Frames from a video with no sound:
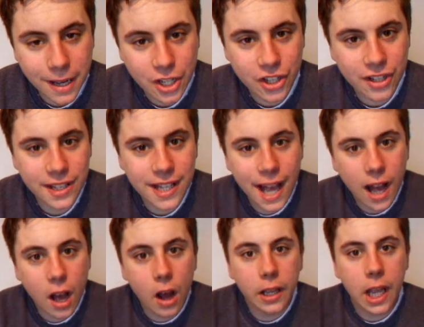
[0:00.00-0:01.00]
mentions
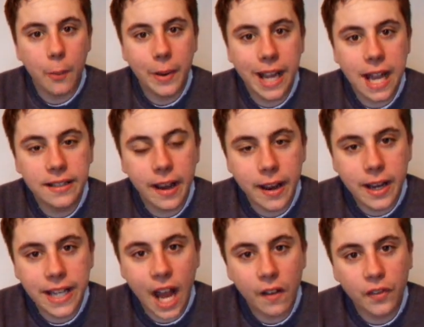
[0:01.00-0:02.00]
that, oh yeah, we get
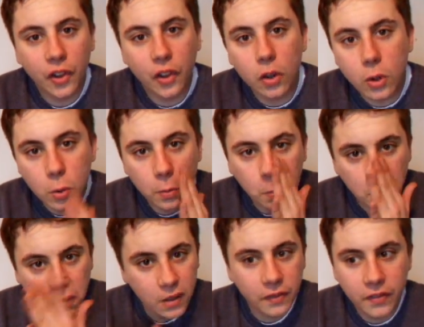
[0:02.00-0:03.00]
taken out of school
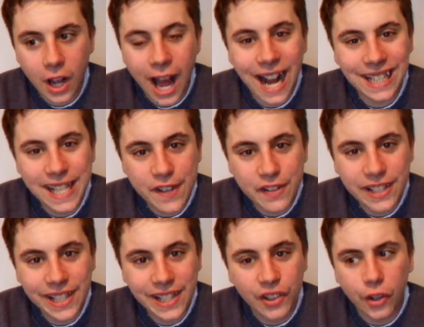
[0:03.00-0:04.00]
for
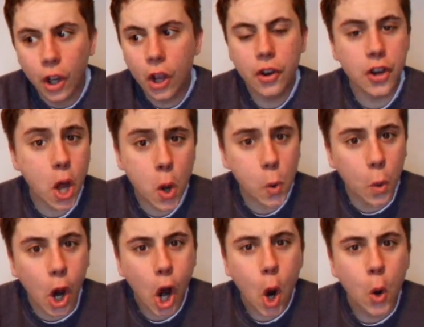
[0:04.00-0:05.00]
activities.
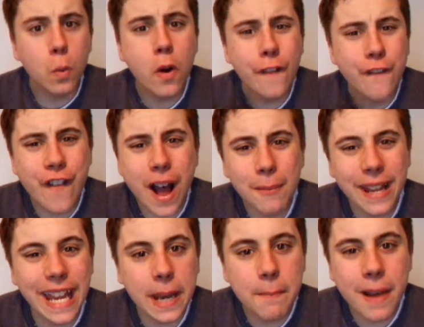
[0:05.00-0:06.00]
No, what
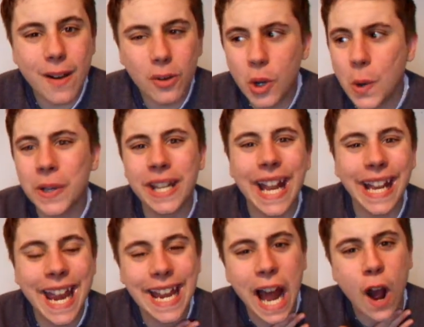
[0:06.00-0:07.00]
family in America would take their
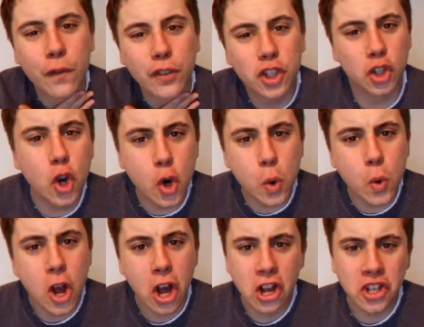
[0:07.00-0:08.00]
kid out of a
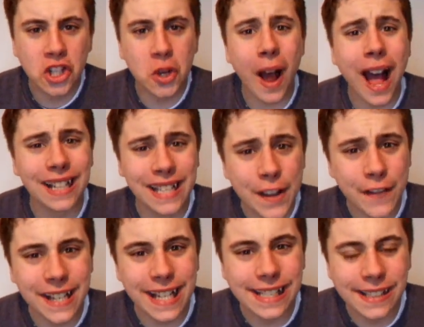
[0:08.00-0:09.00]
school to do
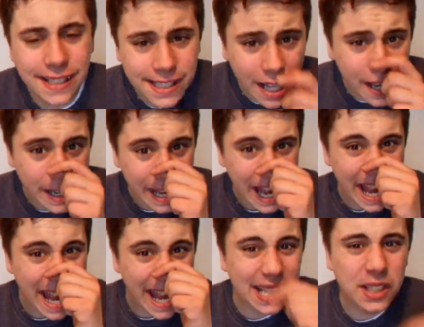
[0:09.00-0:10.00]
activities in the sun?
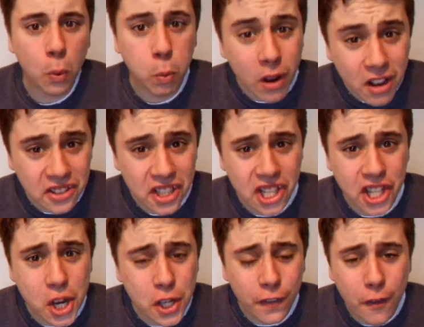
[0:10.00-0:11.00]
It's the worst
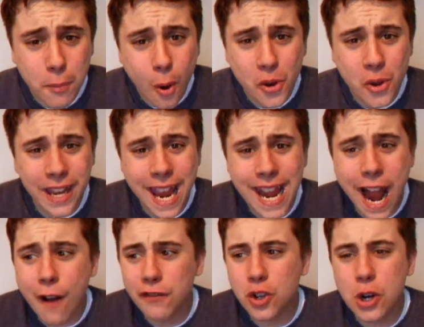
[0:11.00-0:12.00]
excuse for pulling your kid
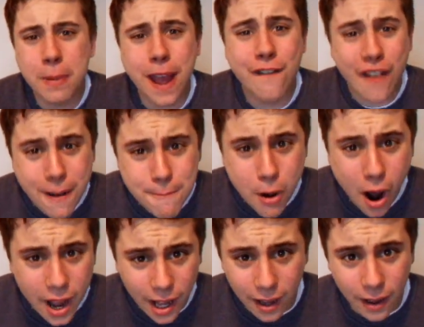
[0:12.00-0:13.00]
out of school to be a
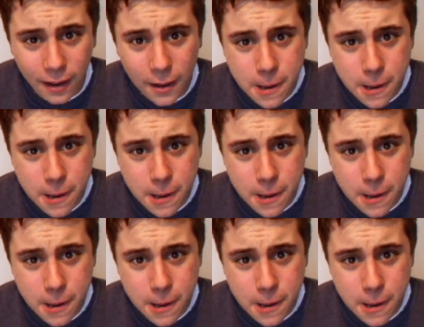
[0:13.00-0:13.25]
vampire.